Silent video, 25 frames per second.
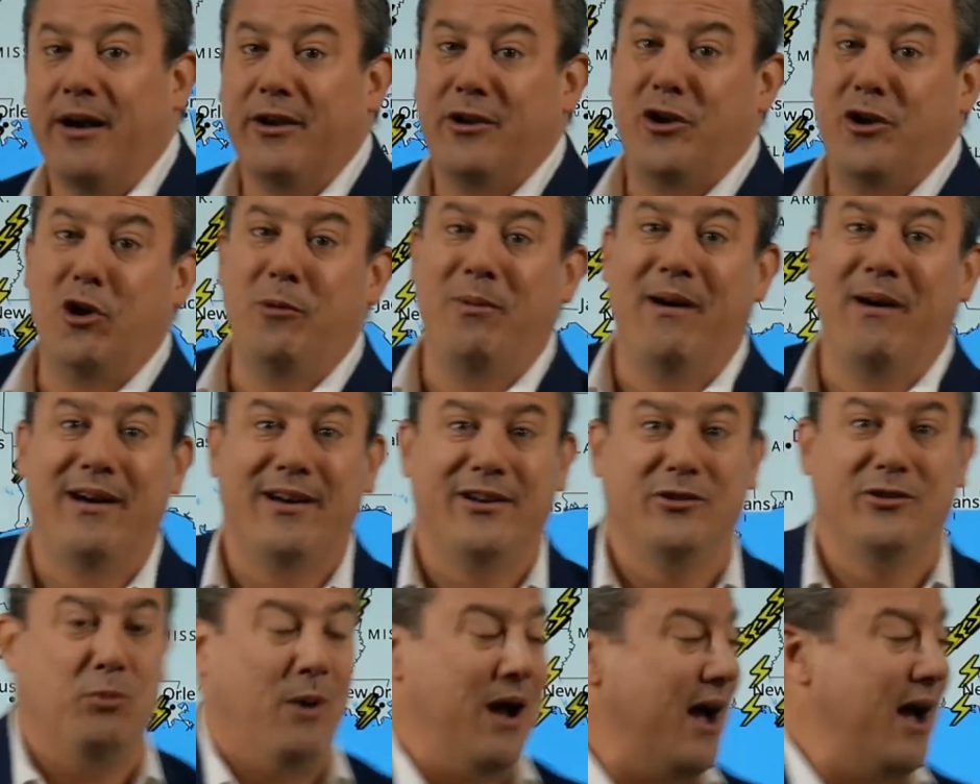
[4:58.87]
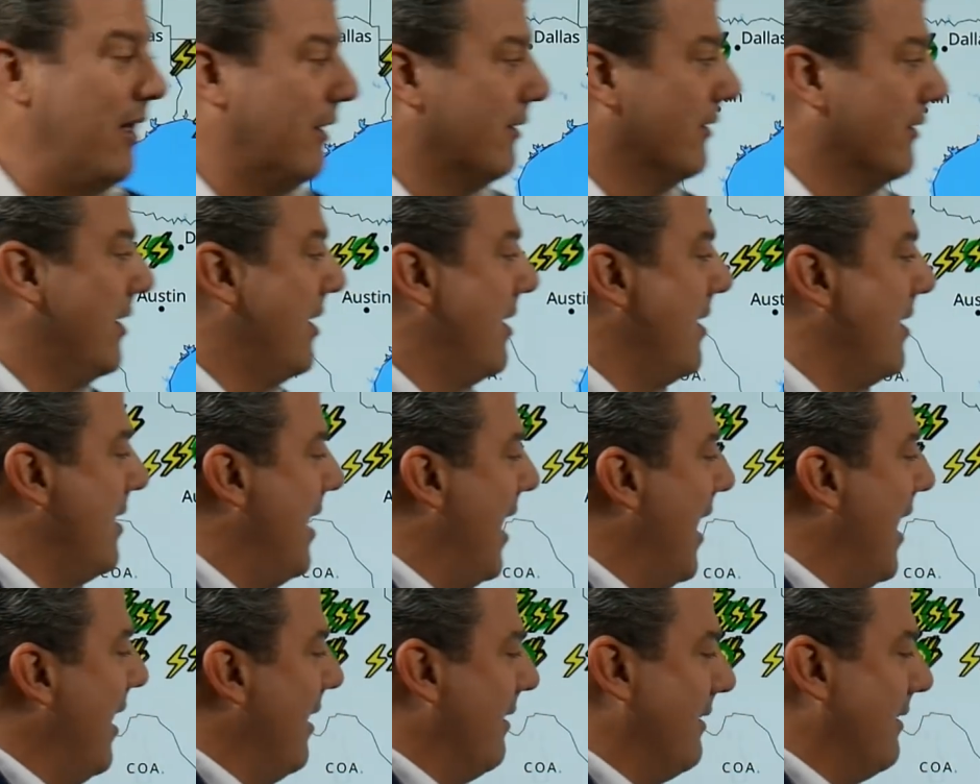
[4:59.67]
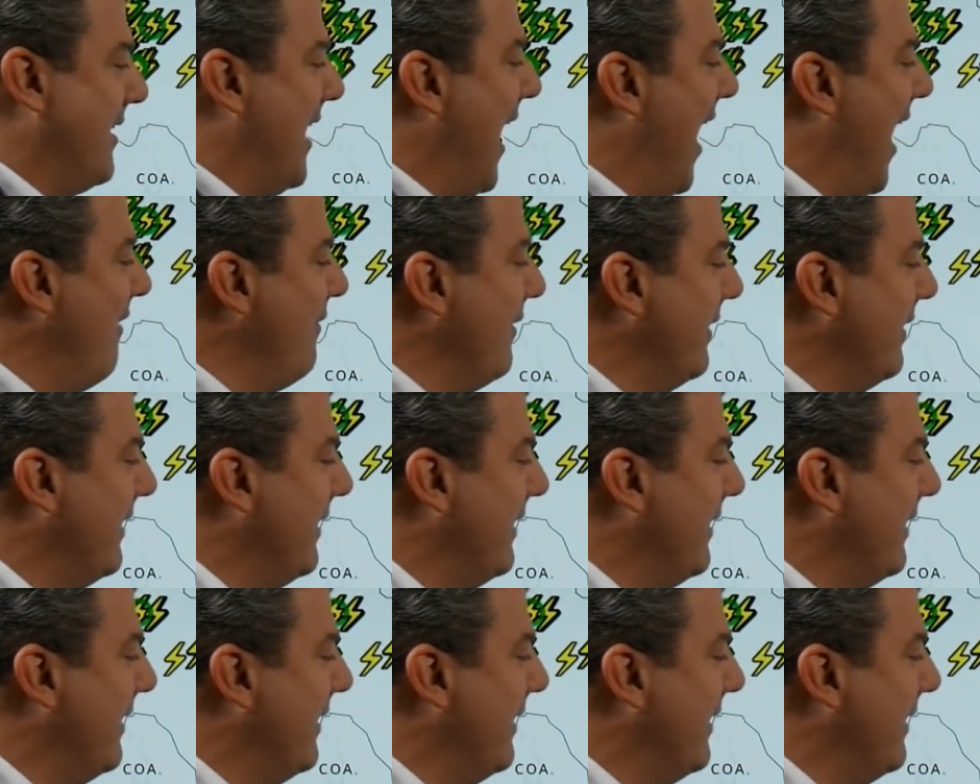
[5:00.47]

Cuba as well, uh, covered